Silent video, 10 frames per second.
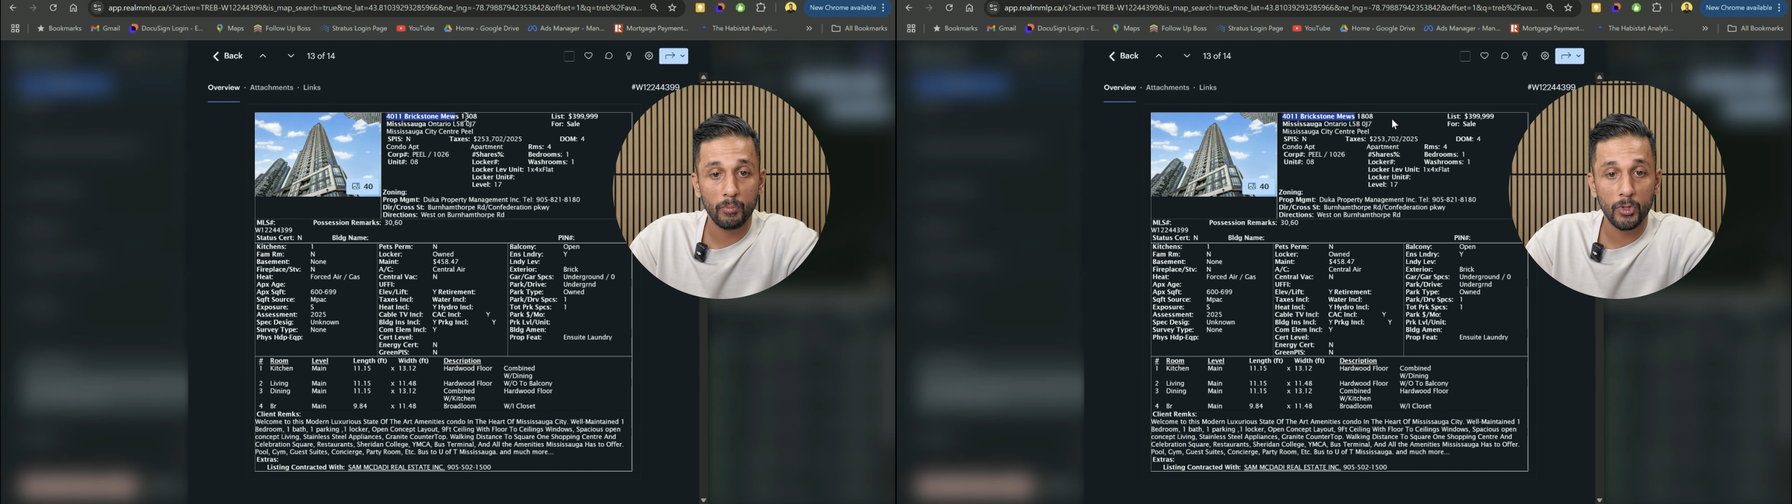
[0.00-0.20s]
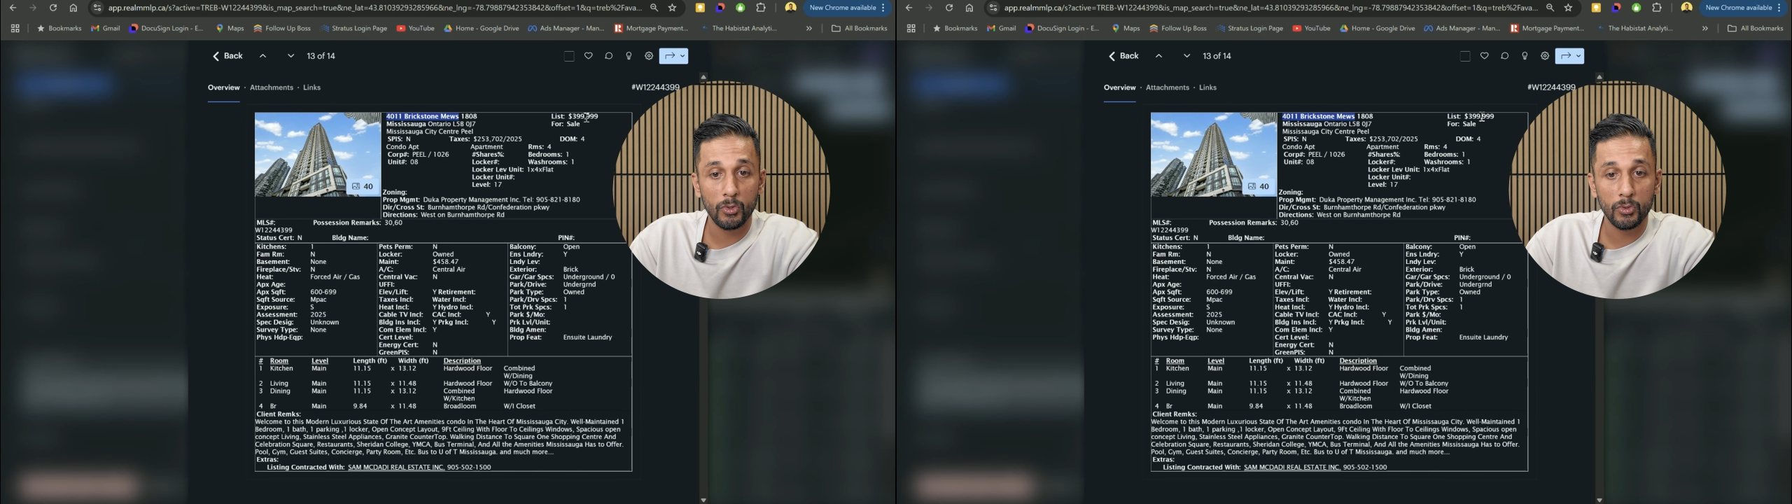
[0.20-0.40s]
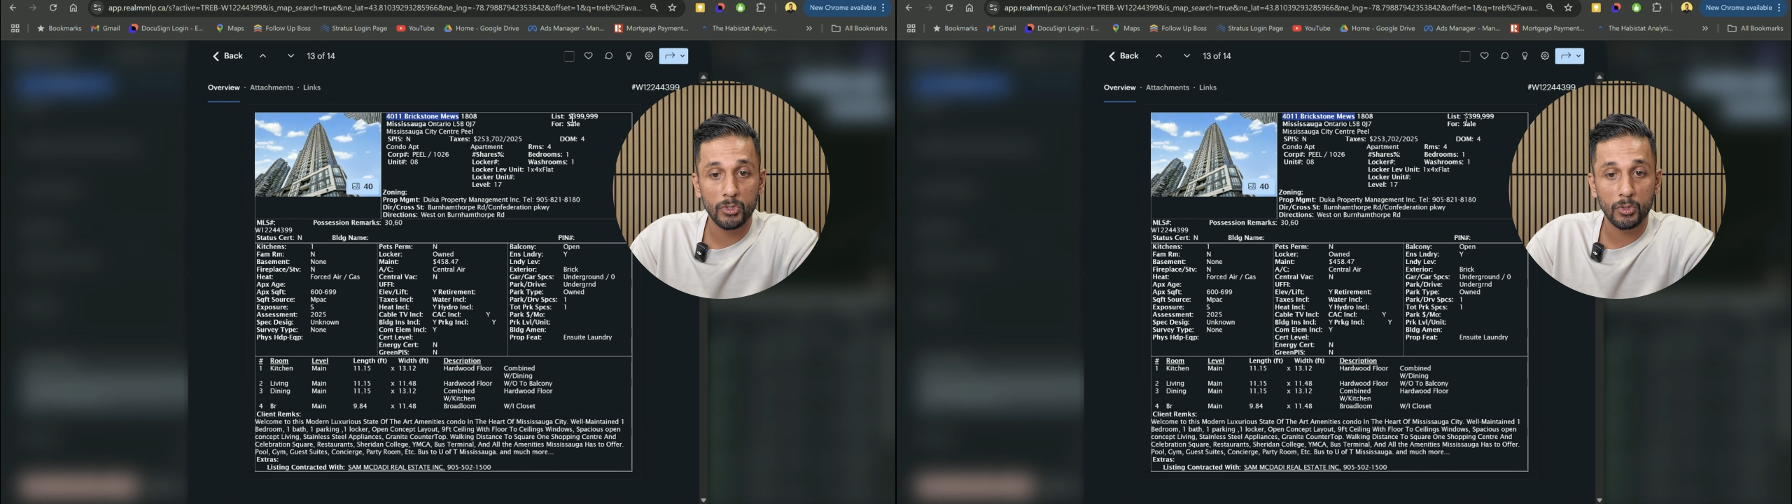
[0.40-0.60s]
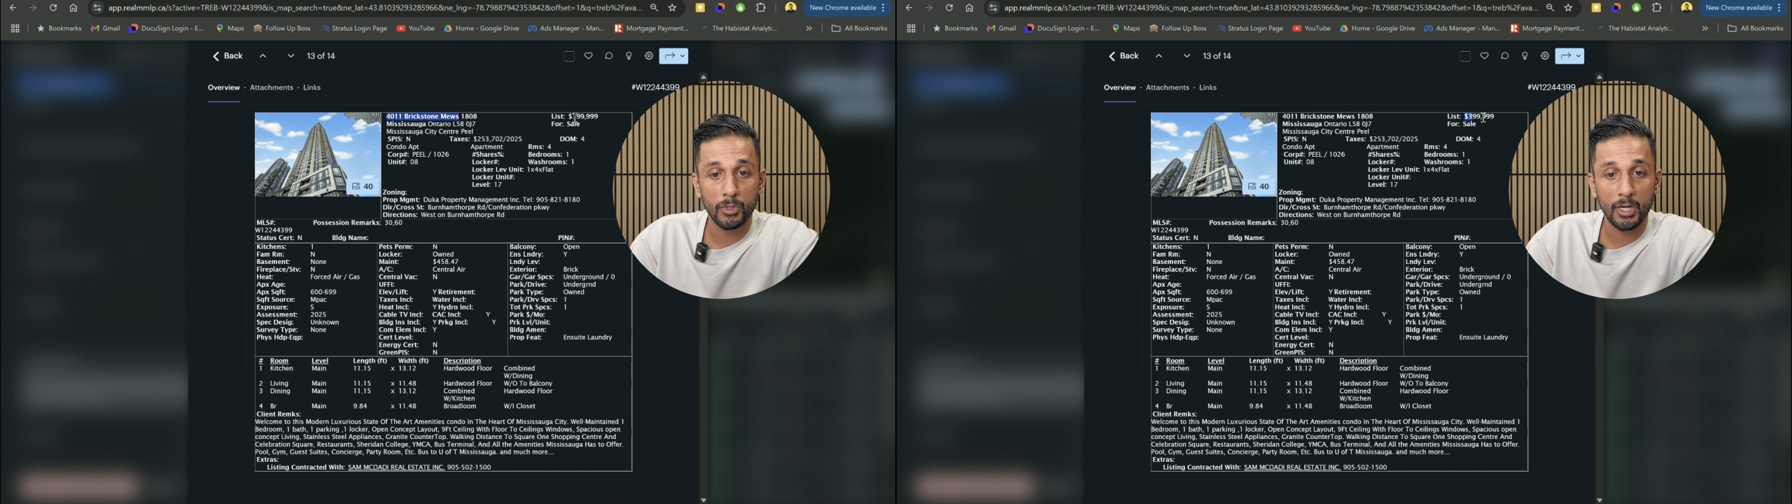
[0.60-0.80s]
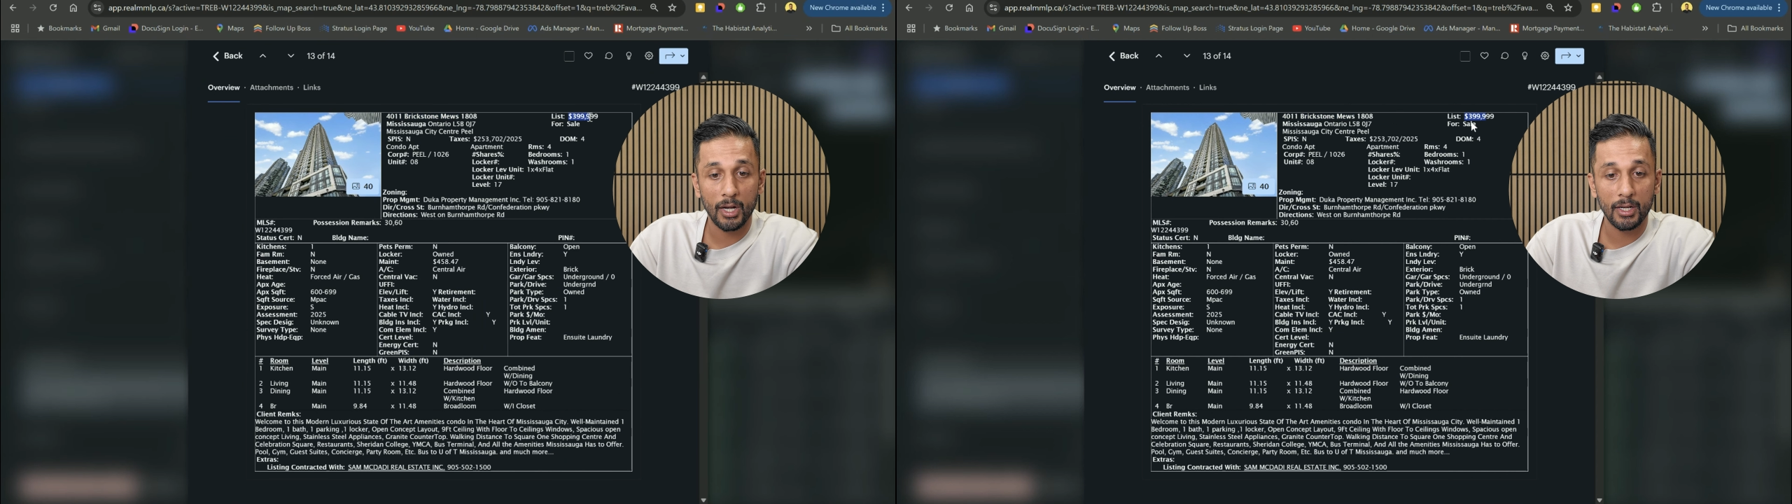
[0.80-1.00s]
Mews,
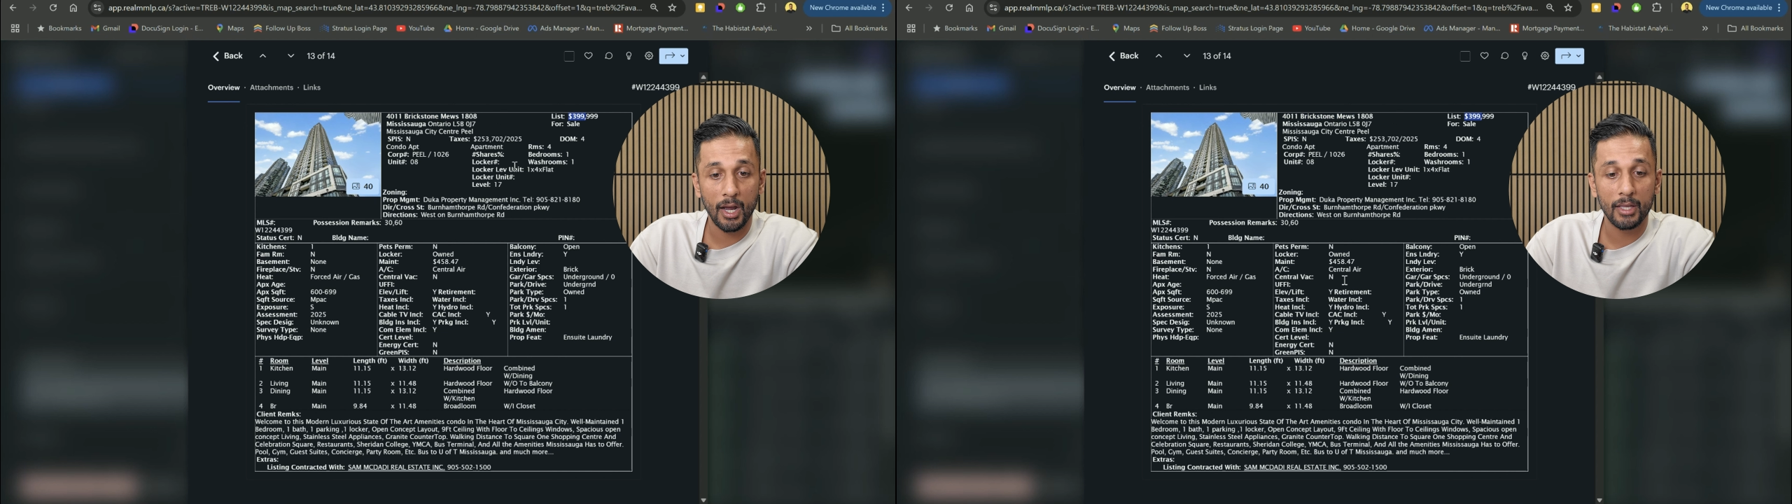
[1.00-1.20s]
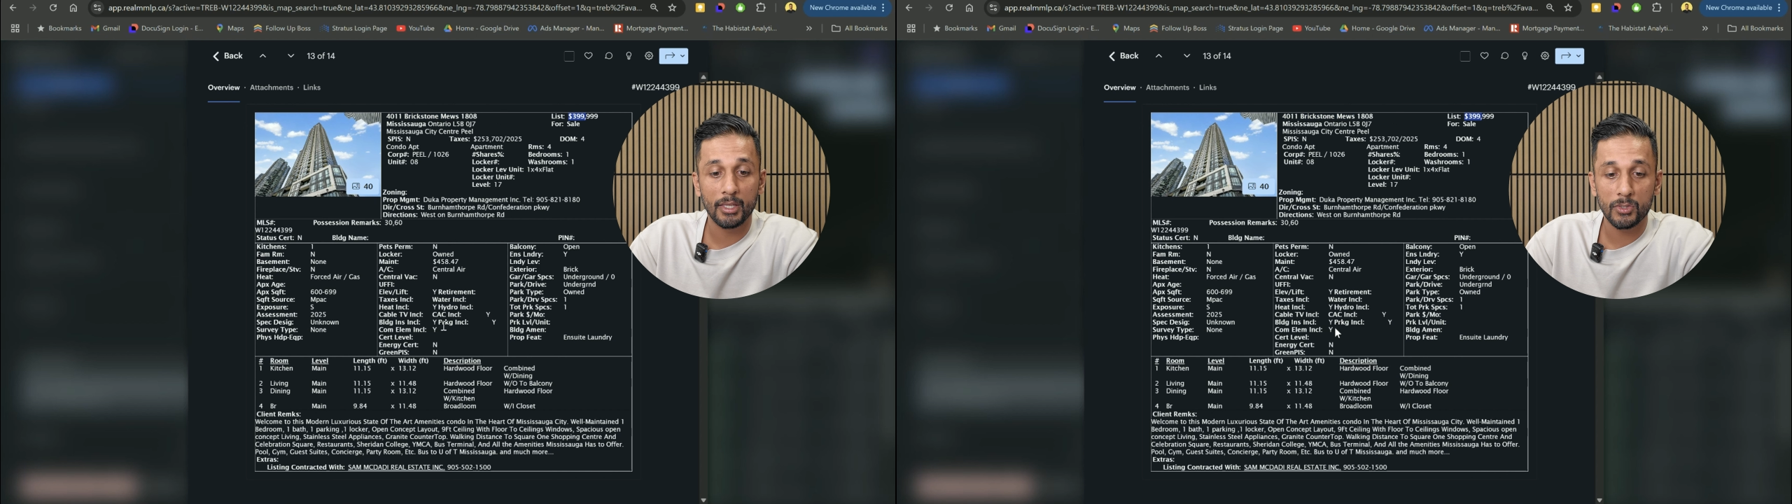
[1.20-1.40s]
$399.